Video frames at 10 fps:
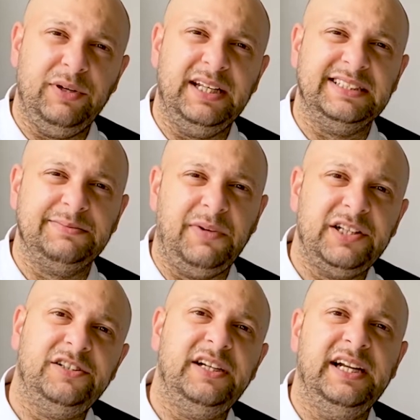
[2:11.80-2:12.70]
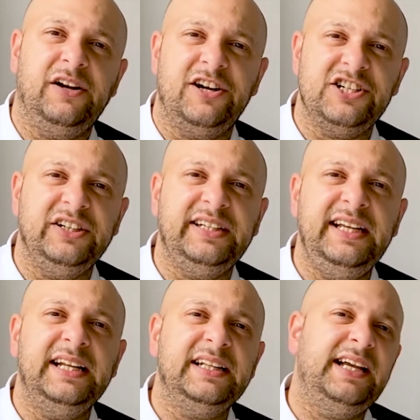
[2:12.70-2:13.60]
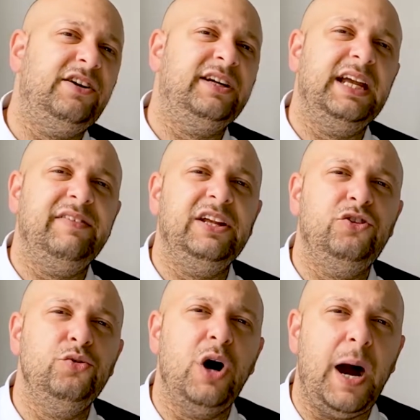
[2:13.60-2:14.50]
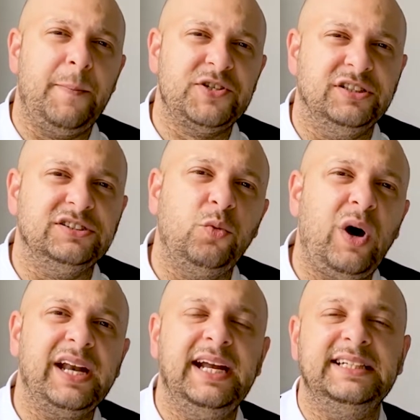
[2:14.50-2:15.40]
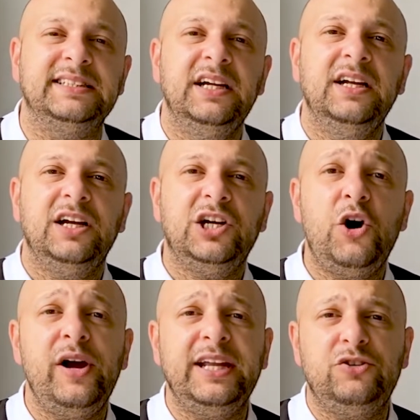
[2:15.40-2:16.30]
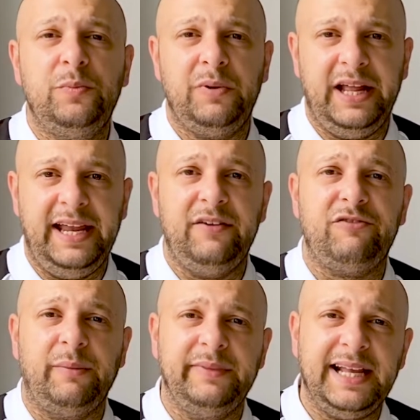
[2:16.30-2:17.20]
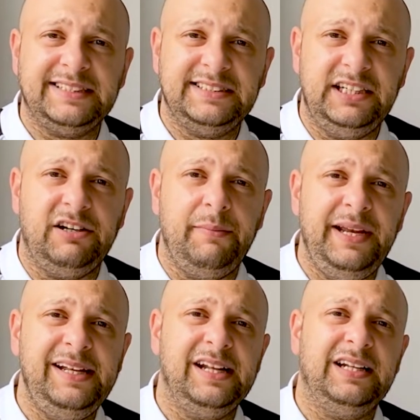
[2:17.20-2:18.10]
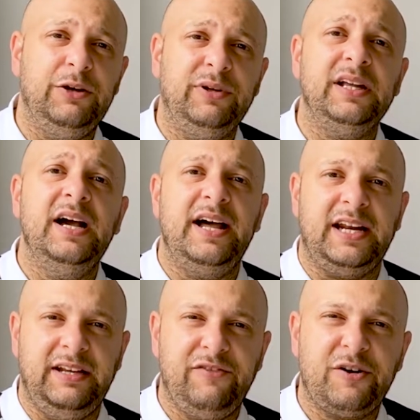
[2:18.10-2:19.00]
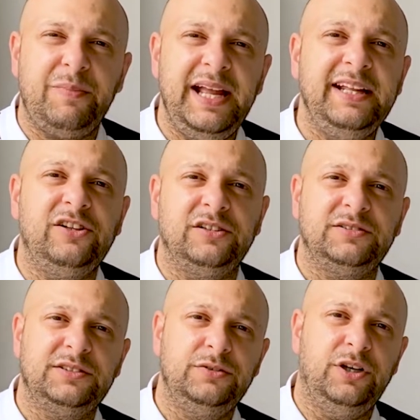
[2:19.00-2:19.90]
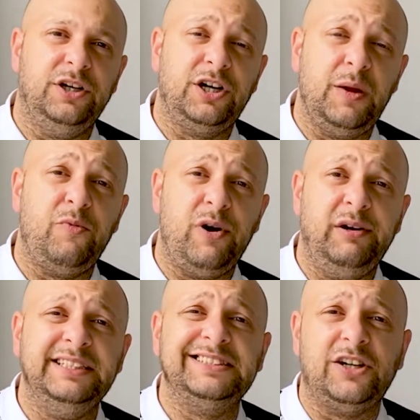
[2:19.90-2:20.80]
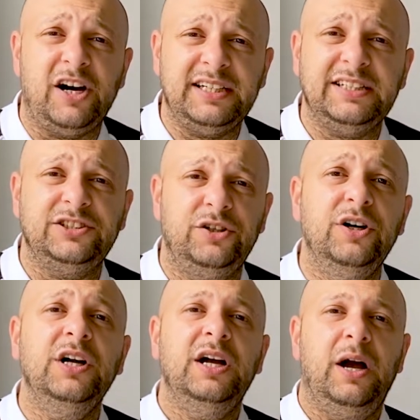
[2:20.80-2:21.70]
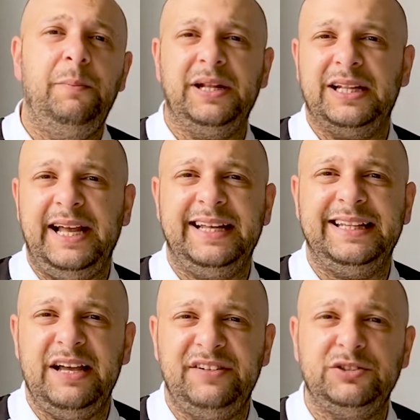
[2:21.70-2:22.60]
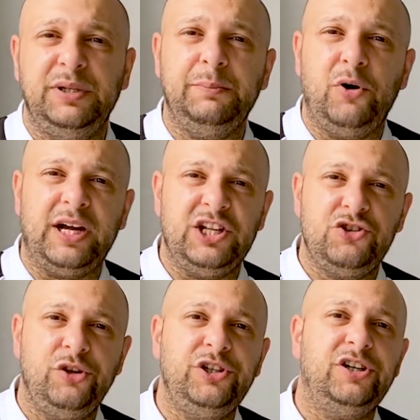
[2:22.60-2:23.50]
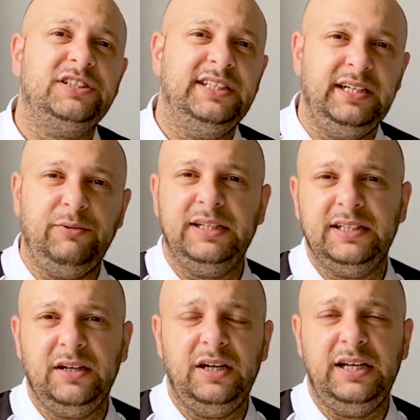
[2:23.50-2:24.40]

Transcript: with his mother in Argentina, they are giving two options. One is going to play from next year immediately with River Plate, the club where he started. So a bit like Tevez with Boca Juniors, he went